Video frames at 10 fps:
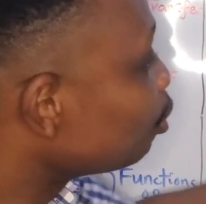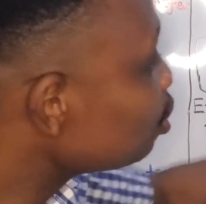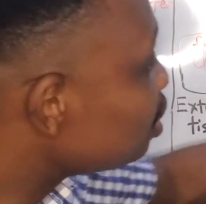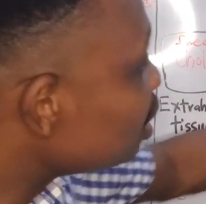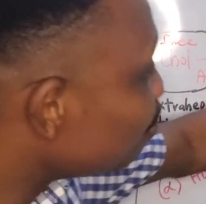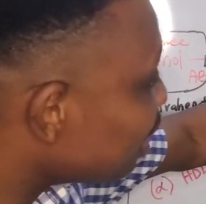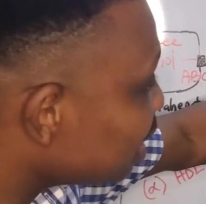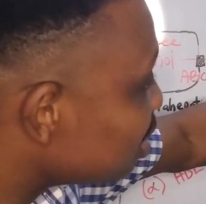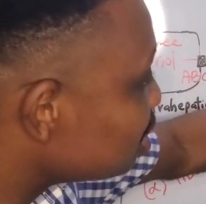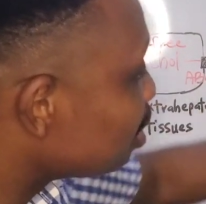follows this
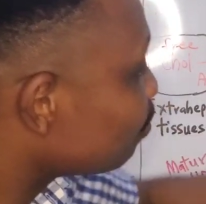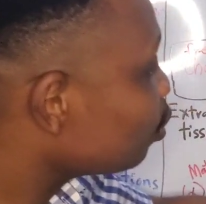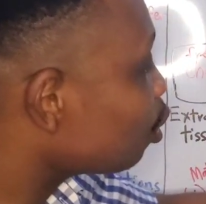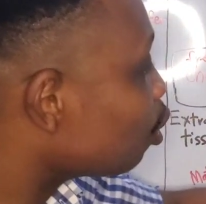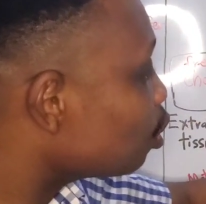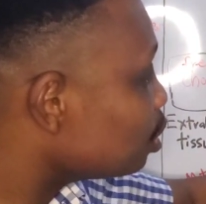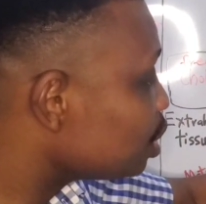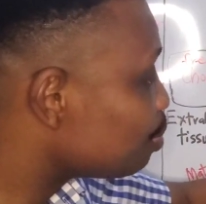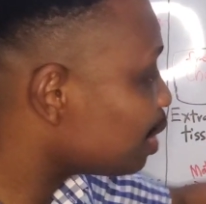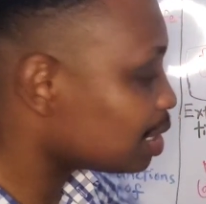path or
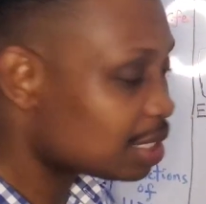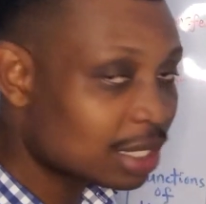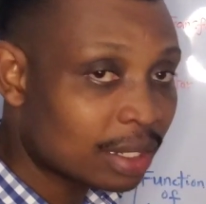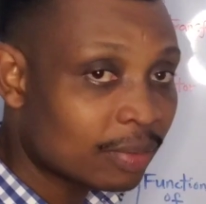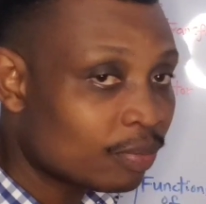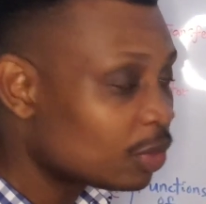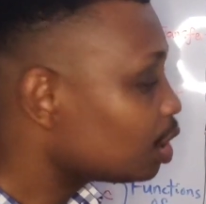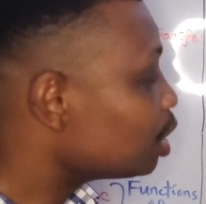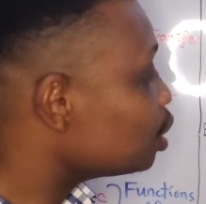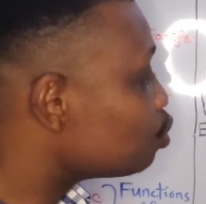this path,
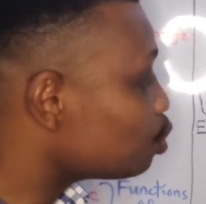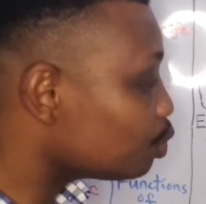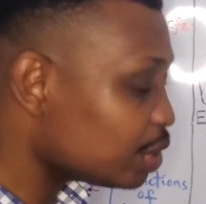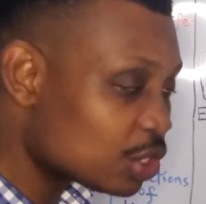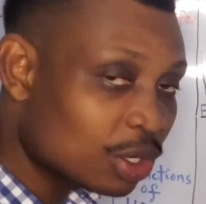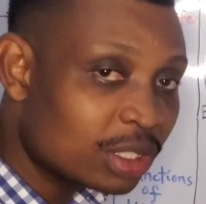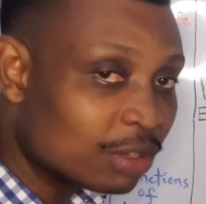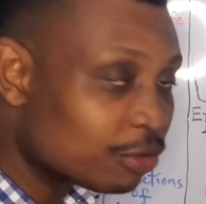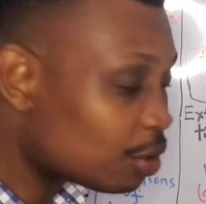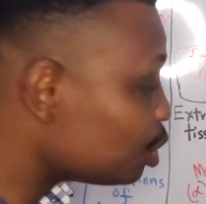it will result
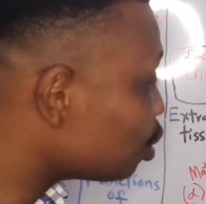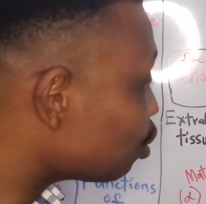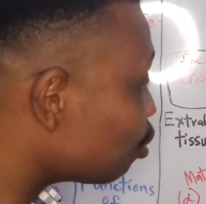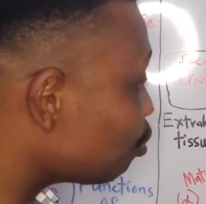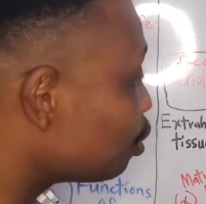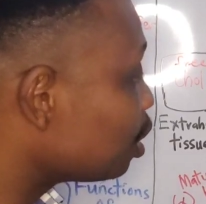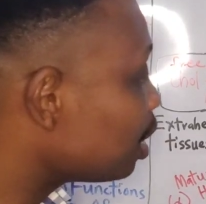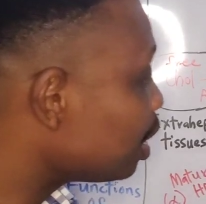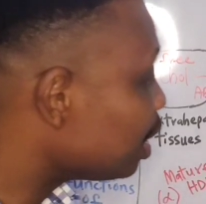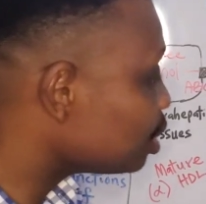in formation of
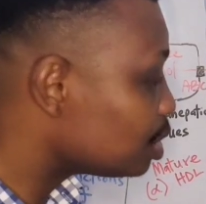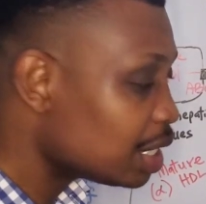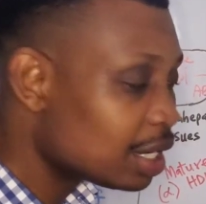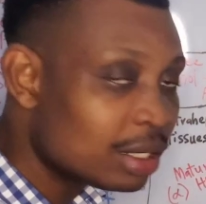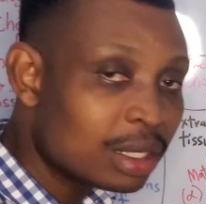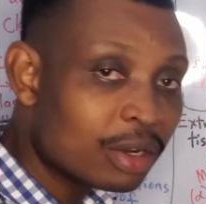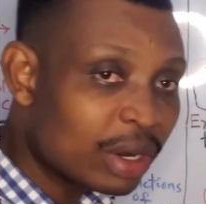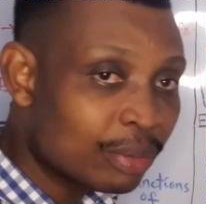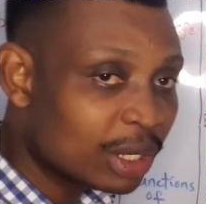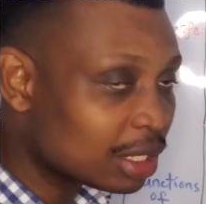HDL
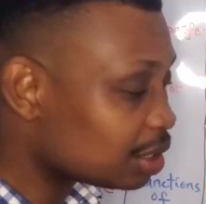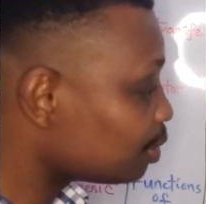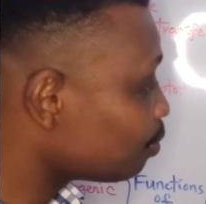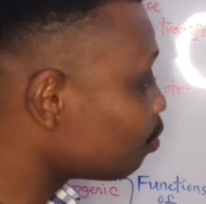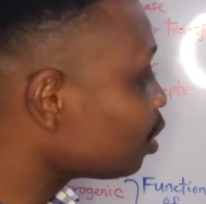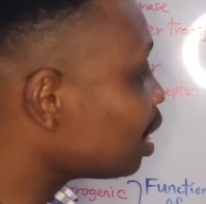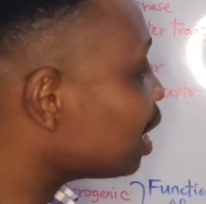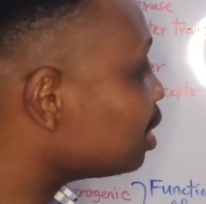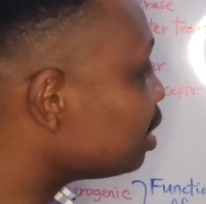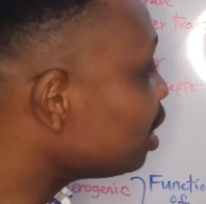remnant.
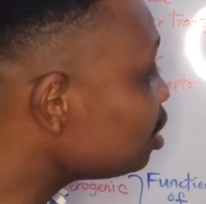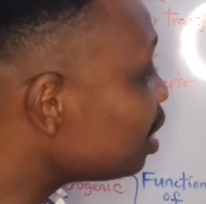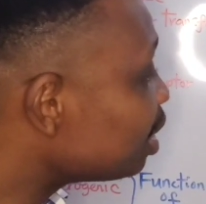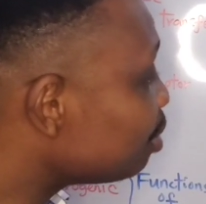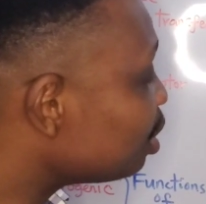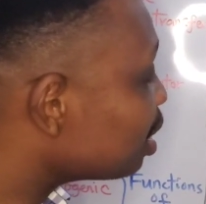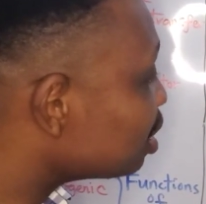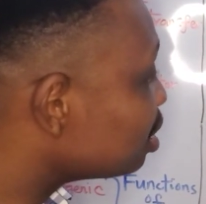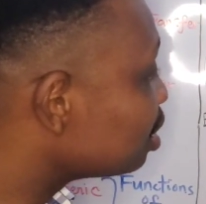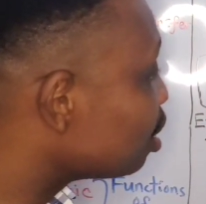And the HDL remnant